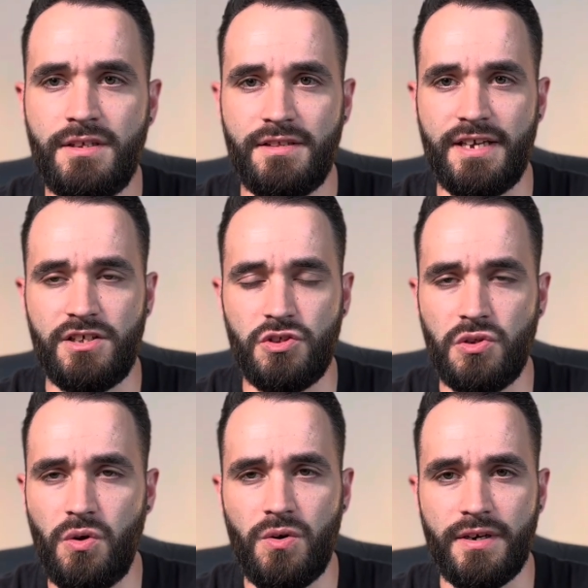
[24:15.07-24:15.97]
Thank you,
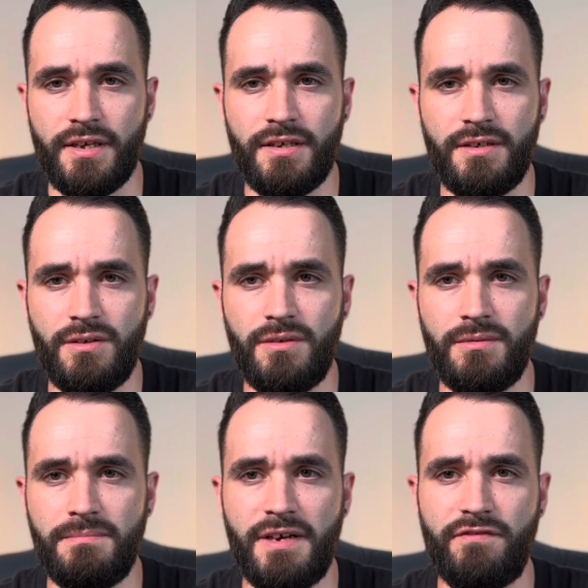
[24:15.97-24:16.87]
Lord.
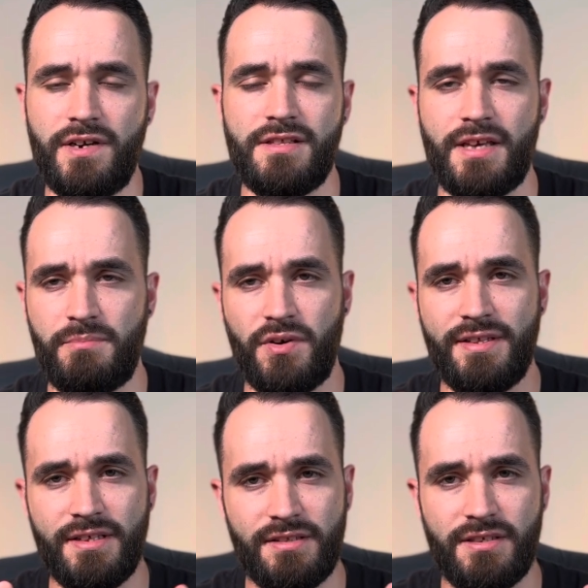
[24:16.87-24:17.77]
My friends, I pray
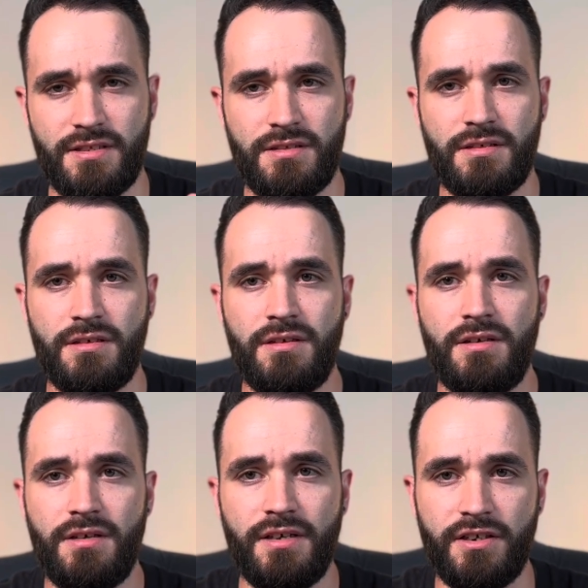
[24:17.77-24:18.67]
that this
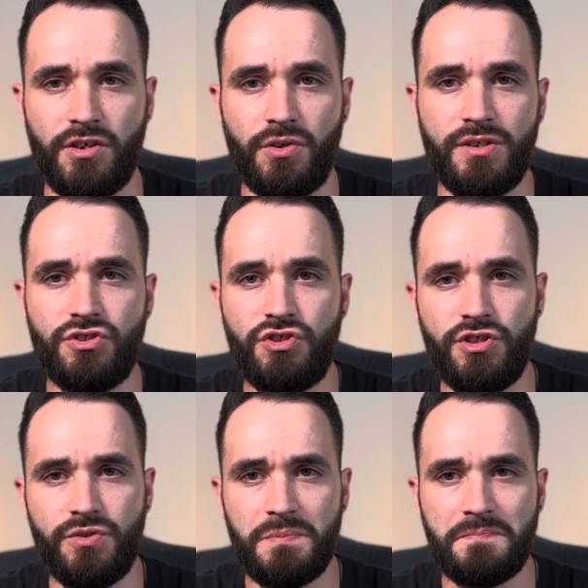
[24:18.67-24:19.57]
encouraged
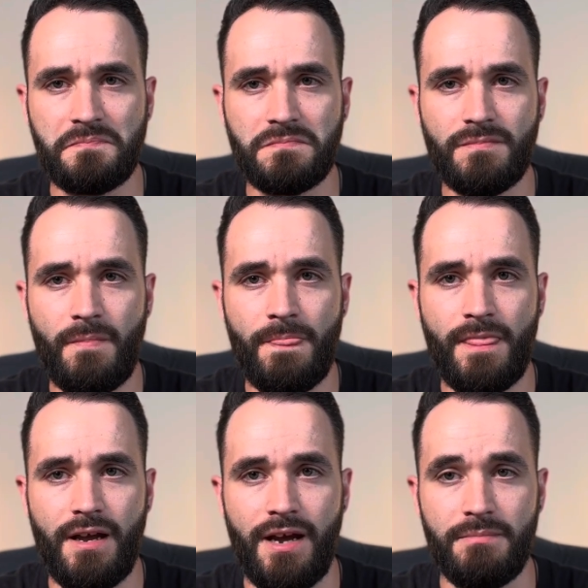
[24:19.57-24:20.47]
you.
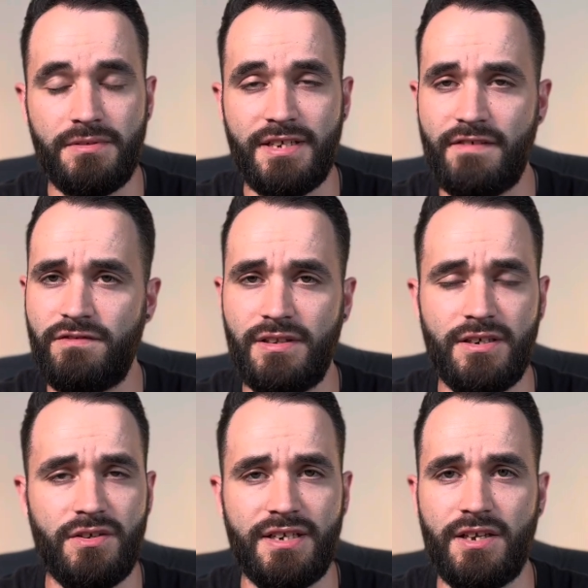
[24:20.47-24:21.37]
I'm definitely
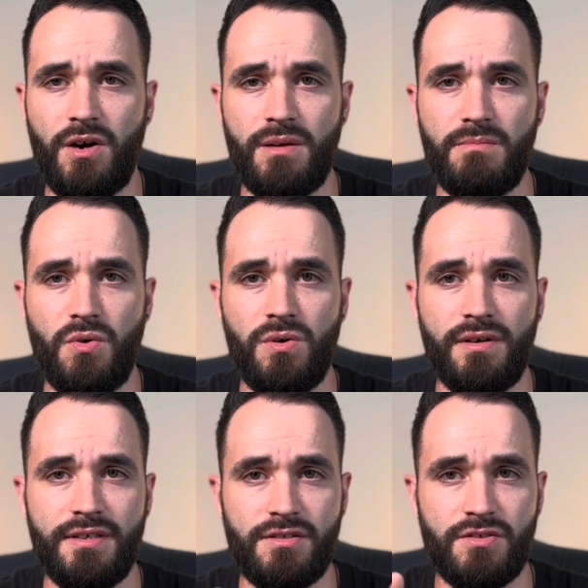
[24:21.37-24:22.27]
going to get on more
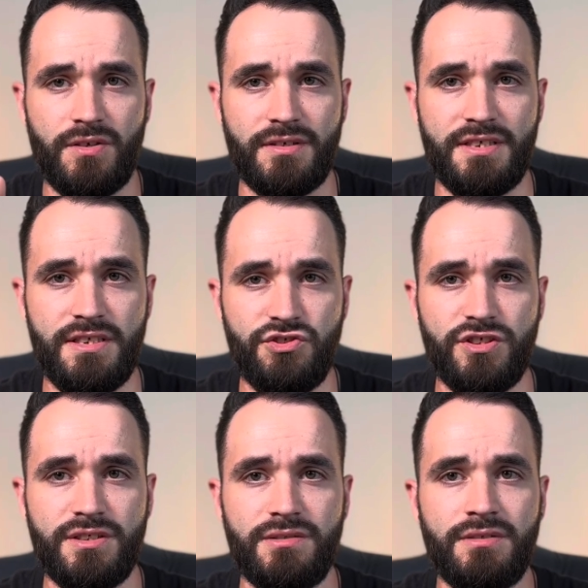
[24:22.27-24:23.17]
and start
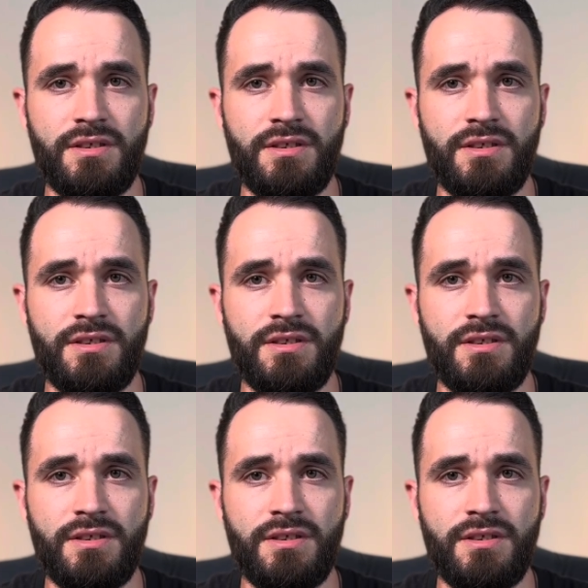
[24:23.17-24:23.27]
teaching